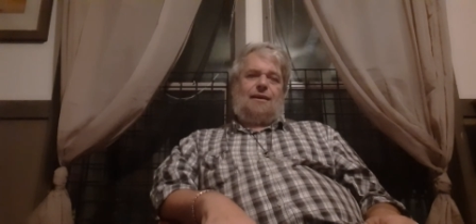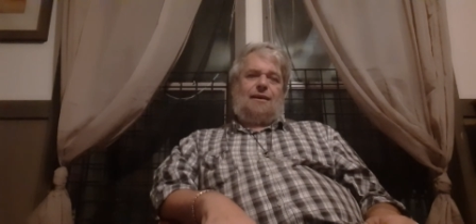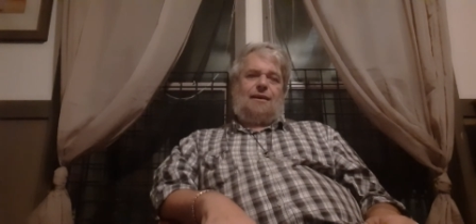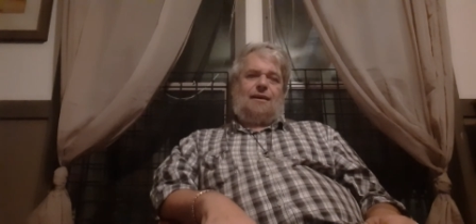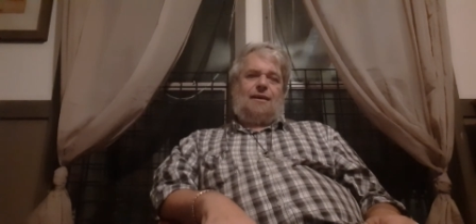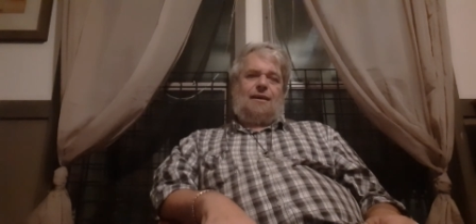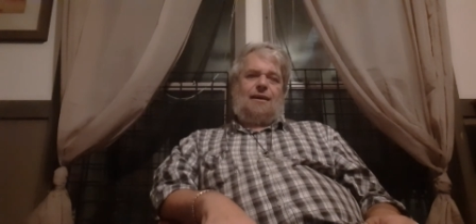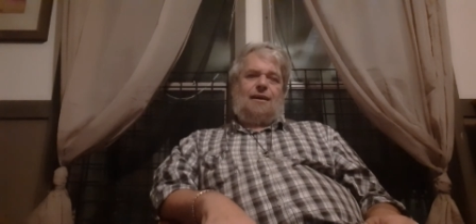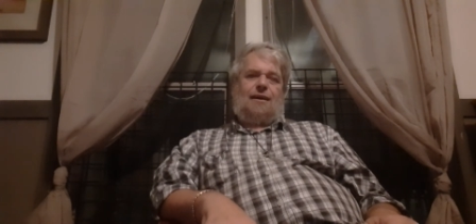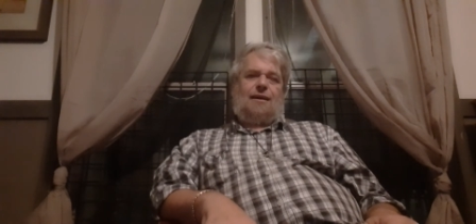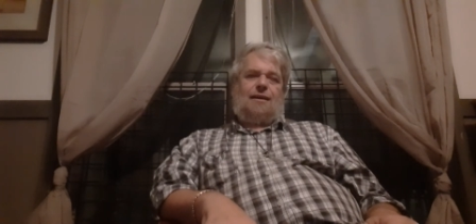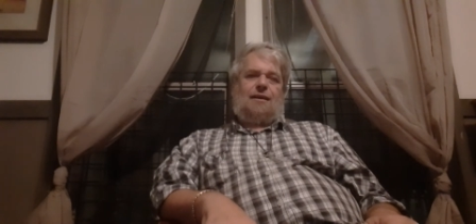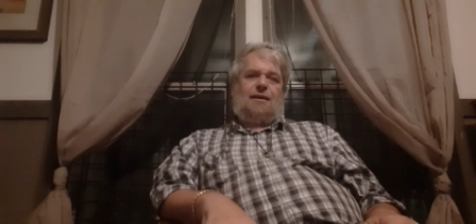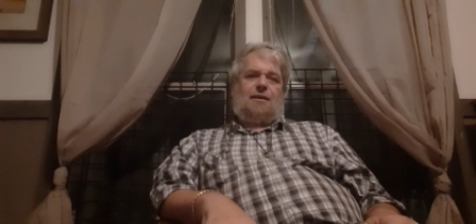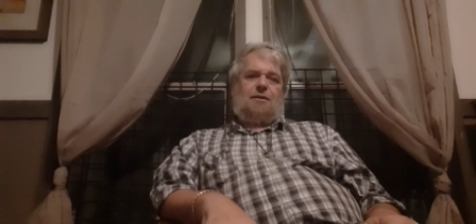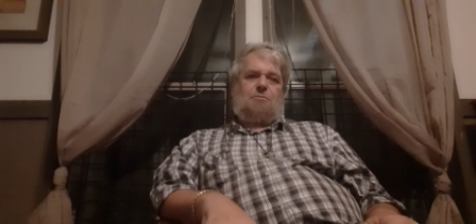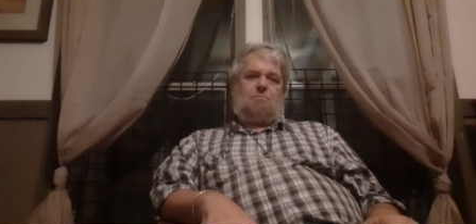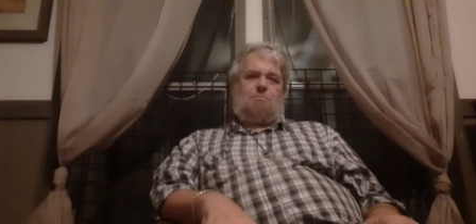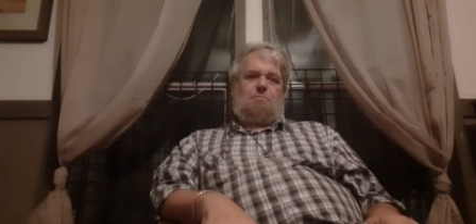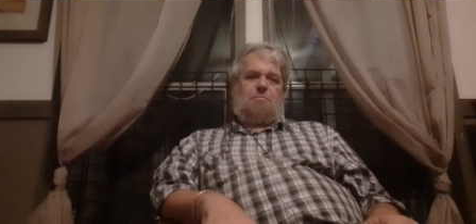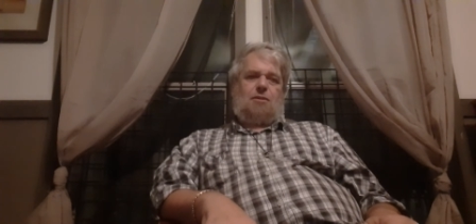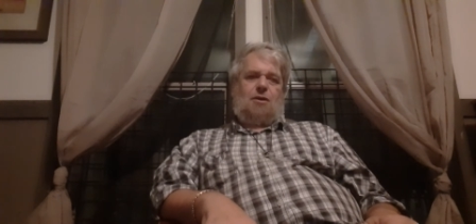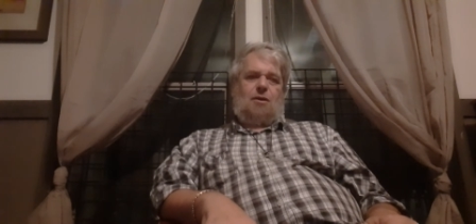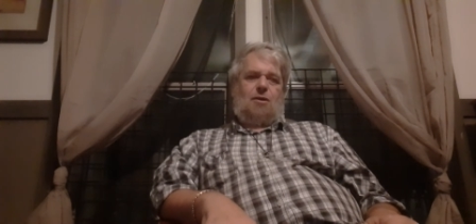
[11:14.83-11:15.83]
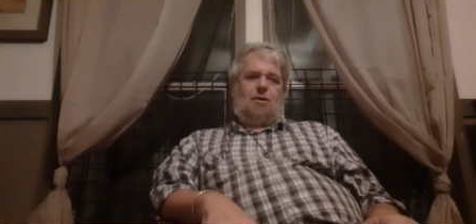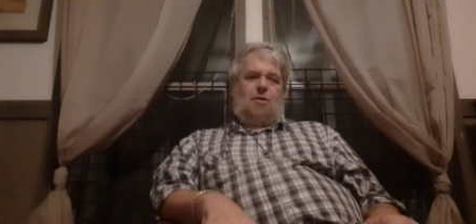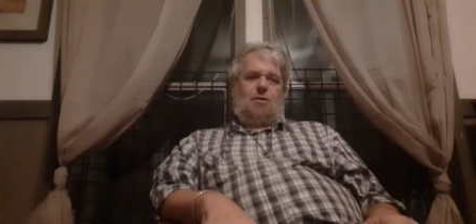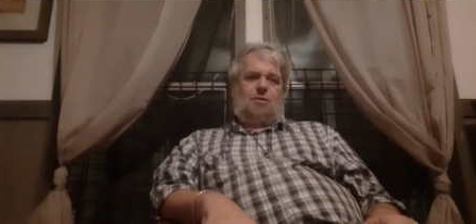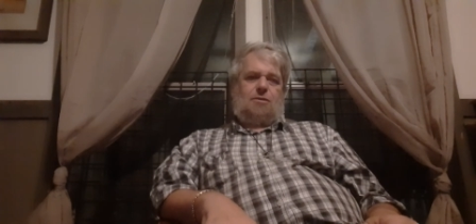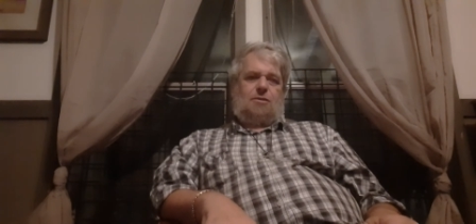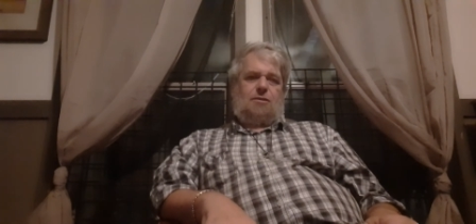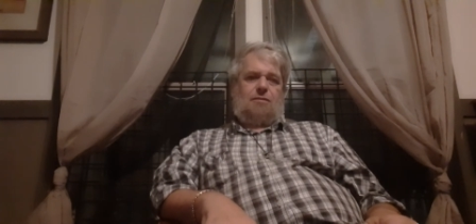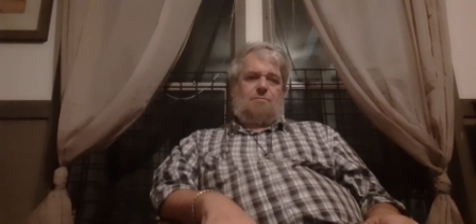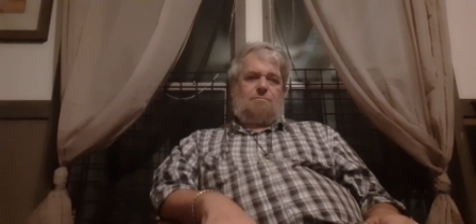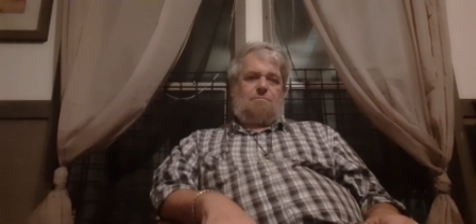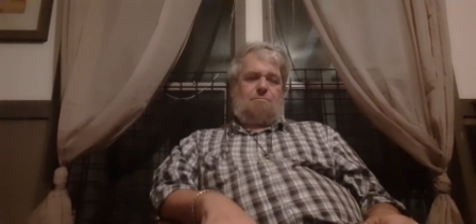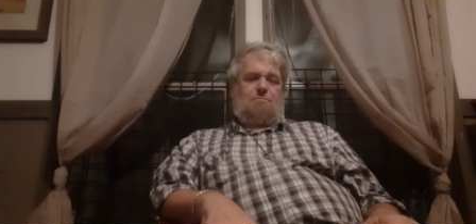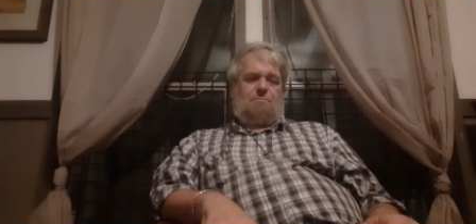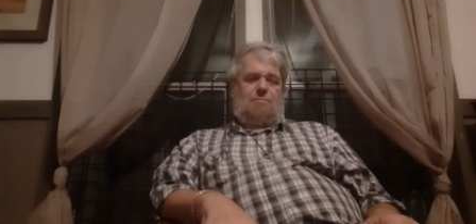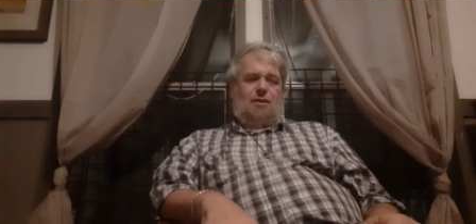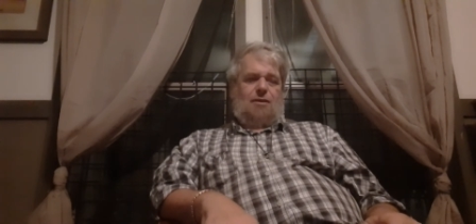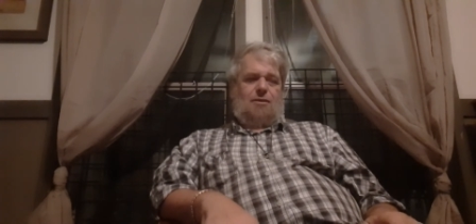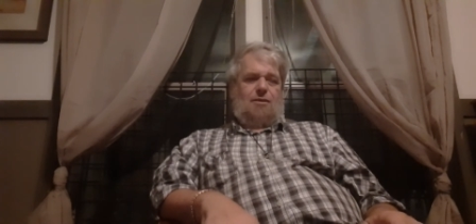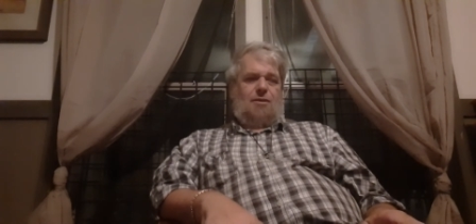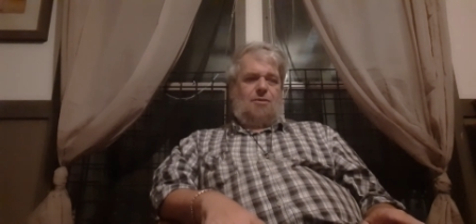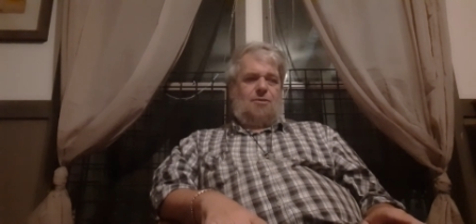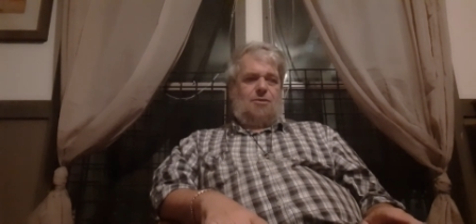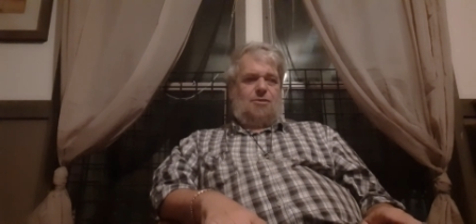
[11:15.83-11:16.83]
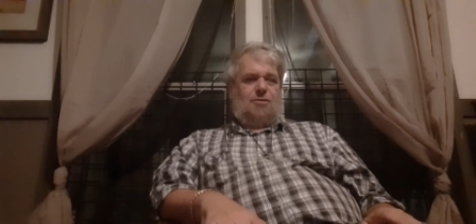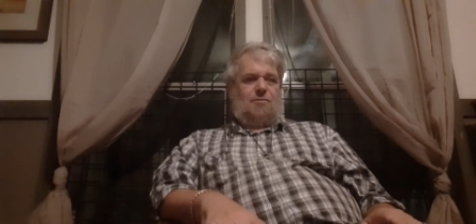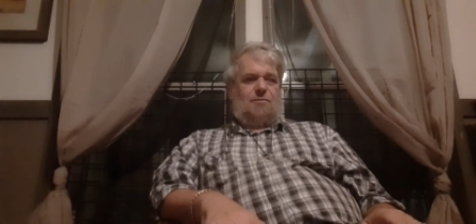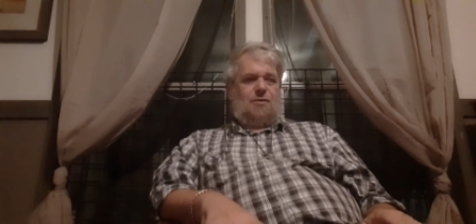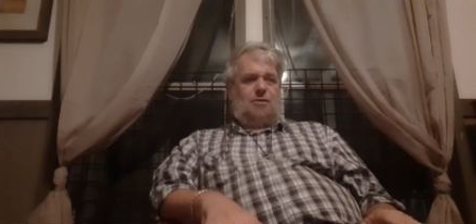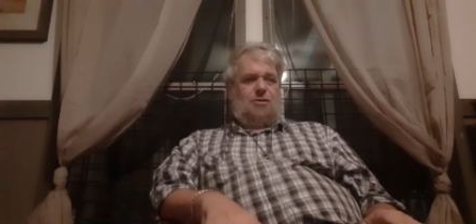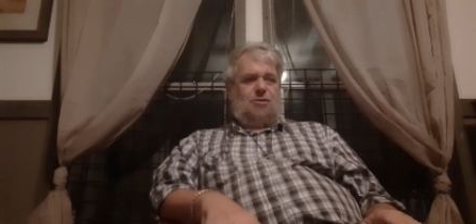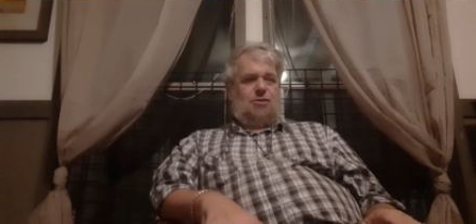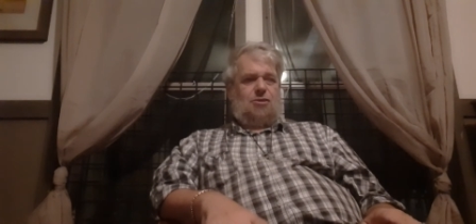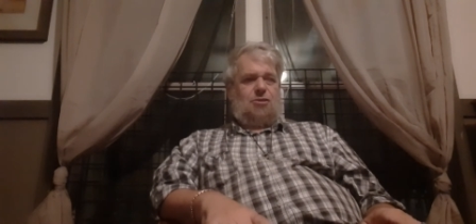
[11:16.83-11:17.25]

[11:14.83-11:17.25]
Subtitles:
I had bought, because of its